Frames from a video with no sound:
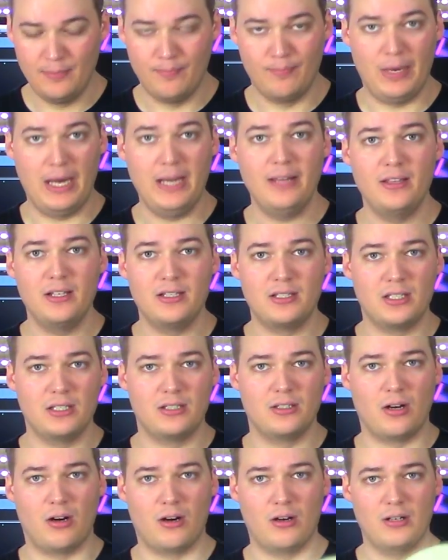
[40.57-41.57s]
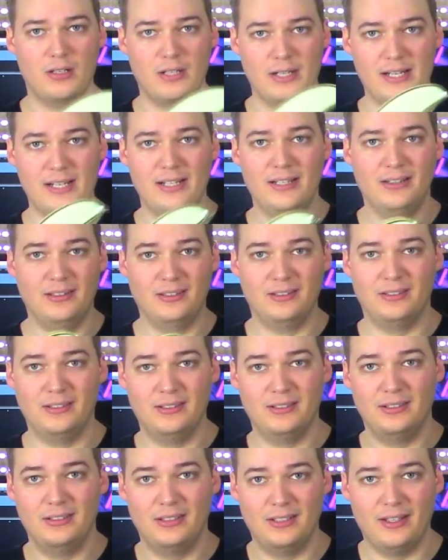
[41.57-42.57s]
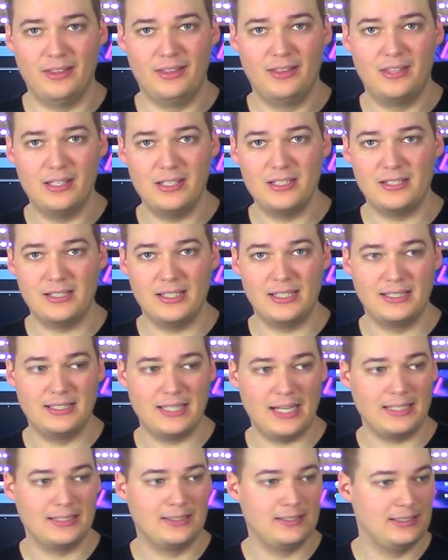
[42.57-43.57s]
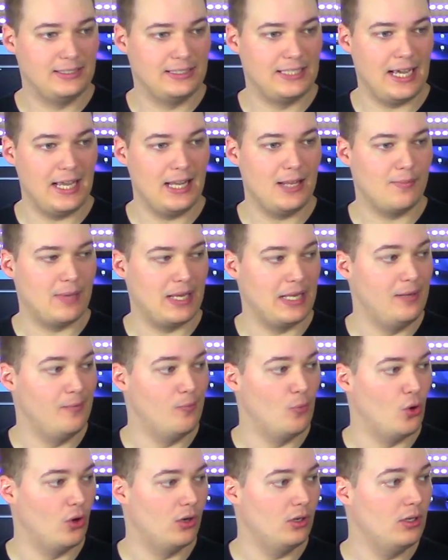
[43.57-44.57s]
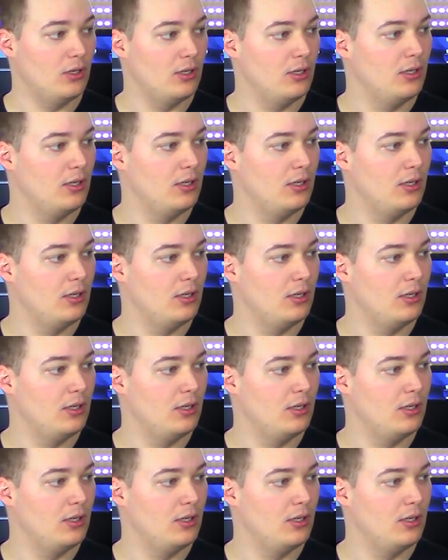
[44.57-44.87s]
make this guitar in this exact setup anymore.